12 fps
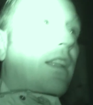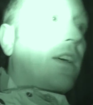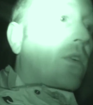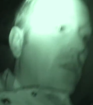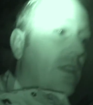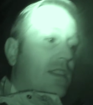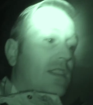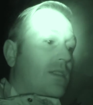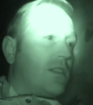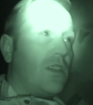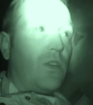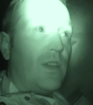No, this
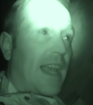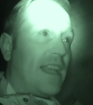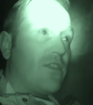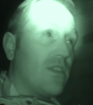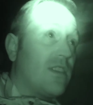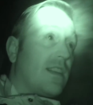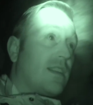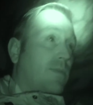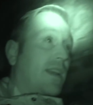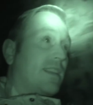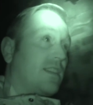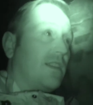is too dangerous, this
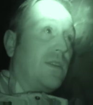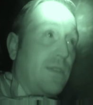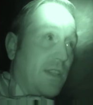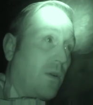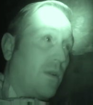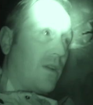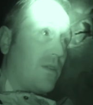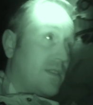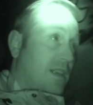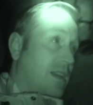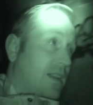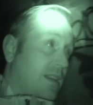place, to do solos.